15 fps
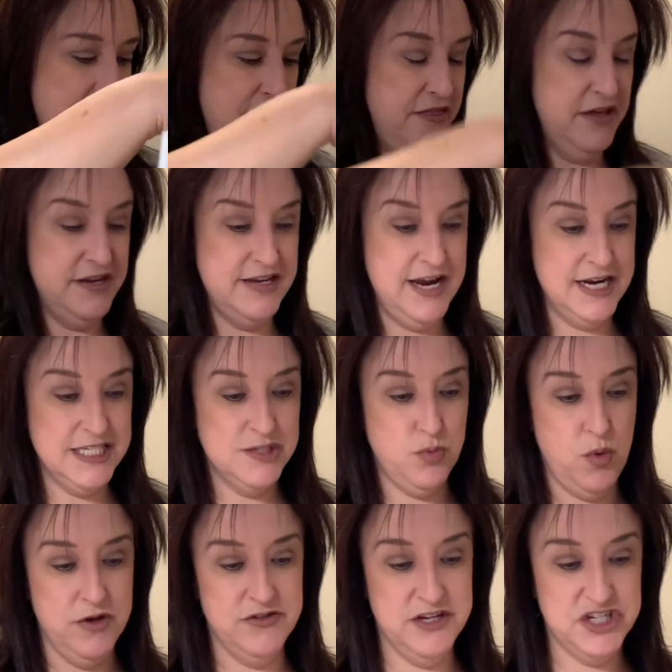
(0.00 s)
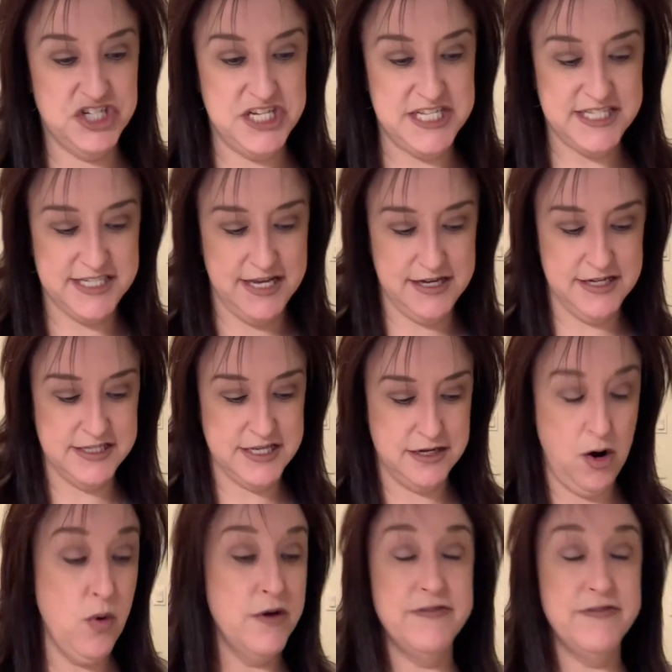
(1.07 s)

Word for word: The next one that she sent is, oh,